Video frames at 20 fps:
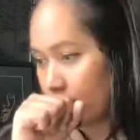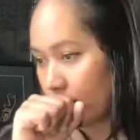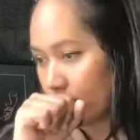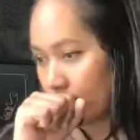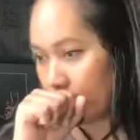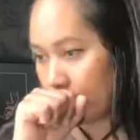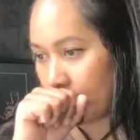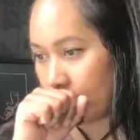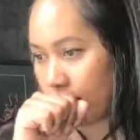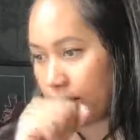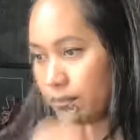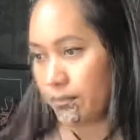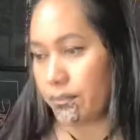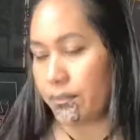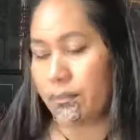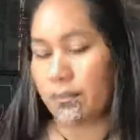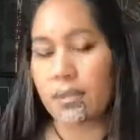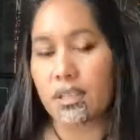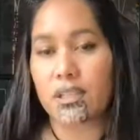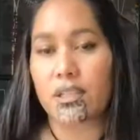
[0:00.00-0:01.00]

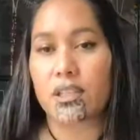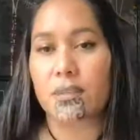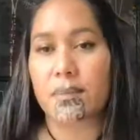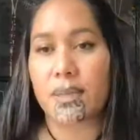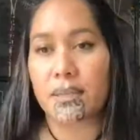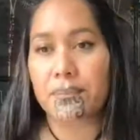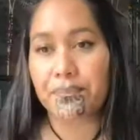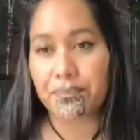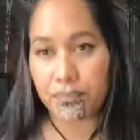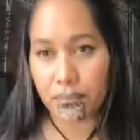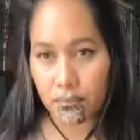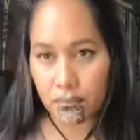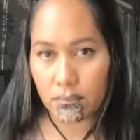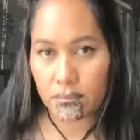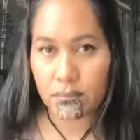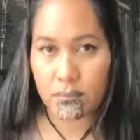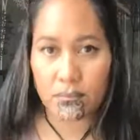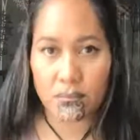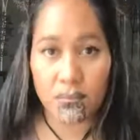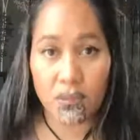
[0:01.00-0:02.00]
Excuse me.
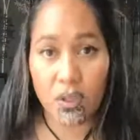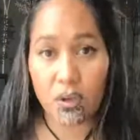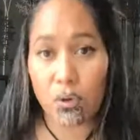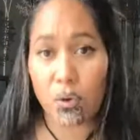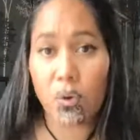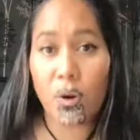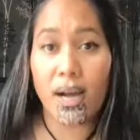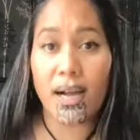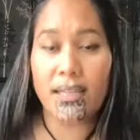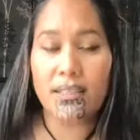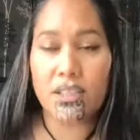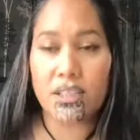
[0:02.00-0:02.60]
Koha